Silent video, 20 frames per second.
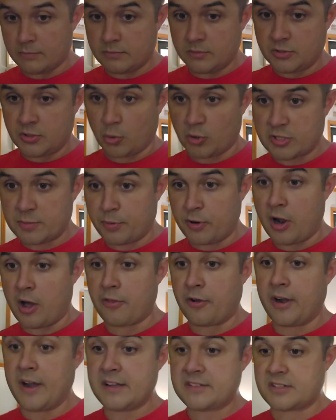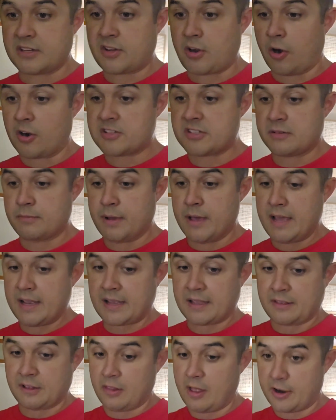Georgia put all their eggs into Carson
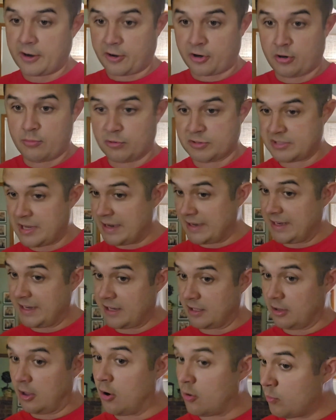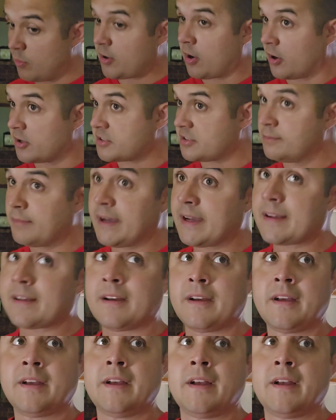Beck, and the locker room was not getting along with Carson Beck.